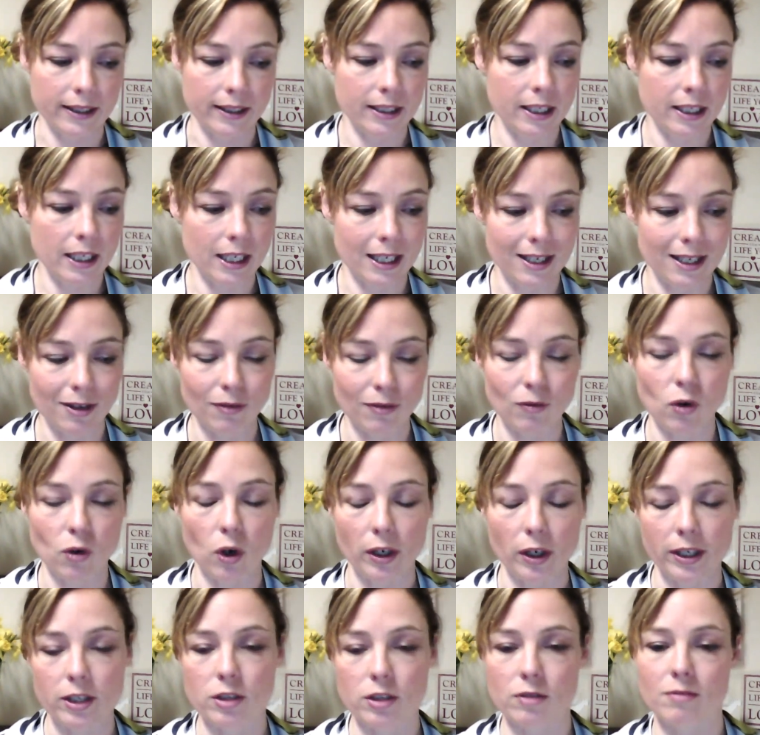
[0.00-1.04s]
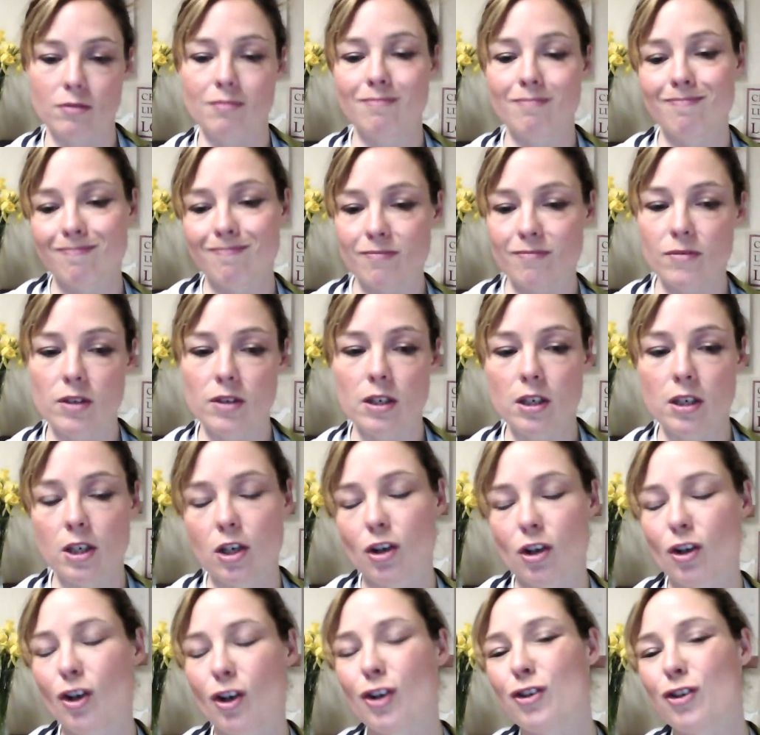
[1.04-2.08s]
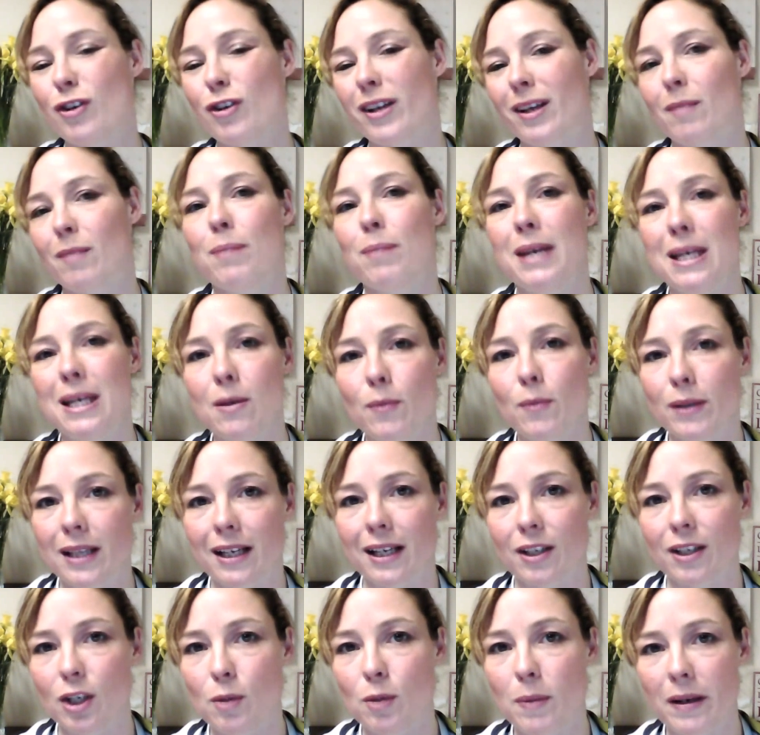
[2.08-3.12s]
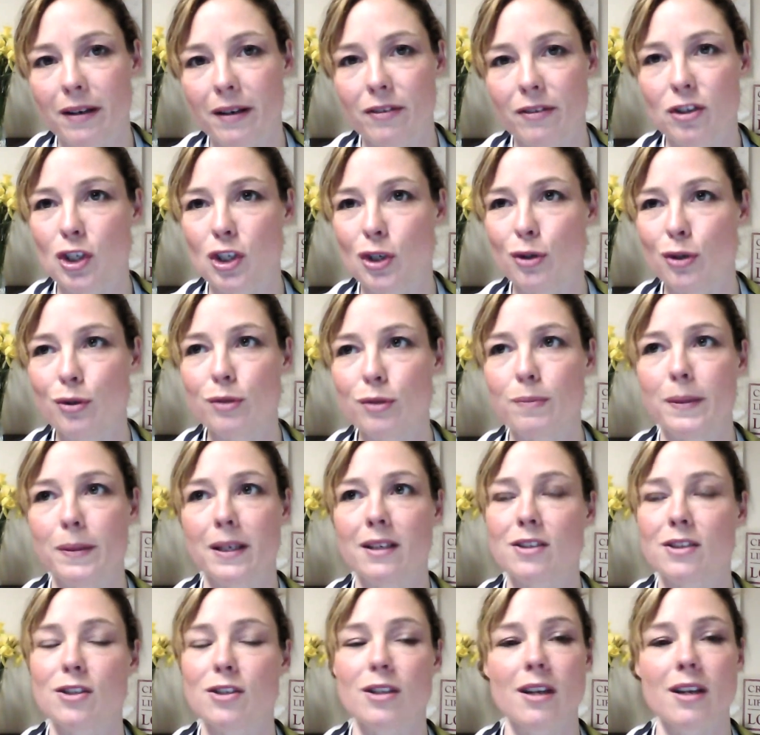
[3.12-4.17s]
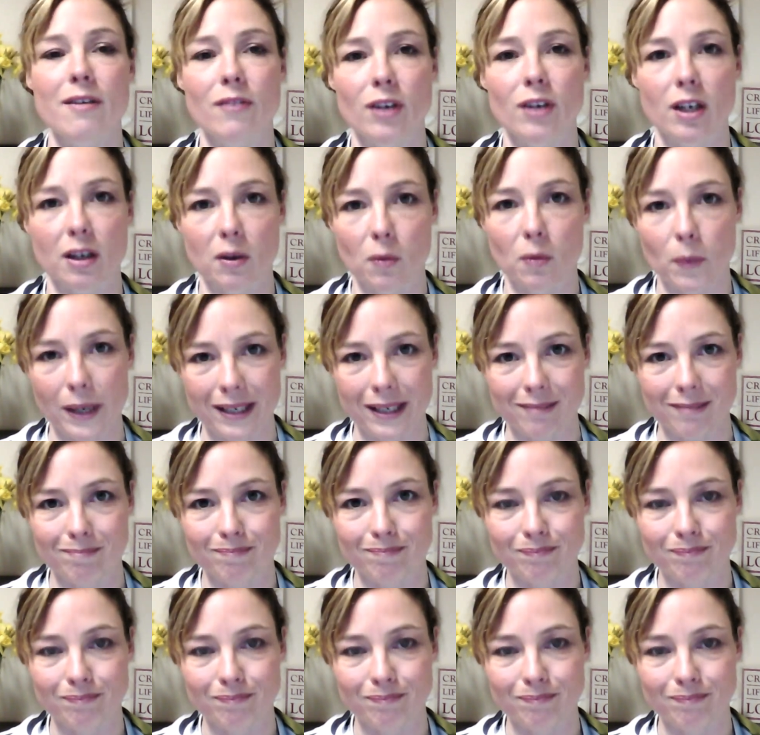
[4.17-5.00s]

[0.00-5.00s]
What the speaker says: You've got to you're not trying to compete with that new pair of shoes, because you're never going to win.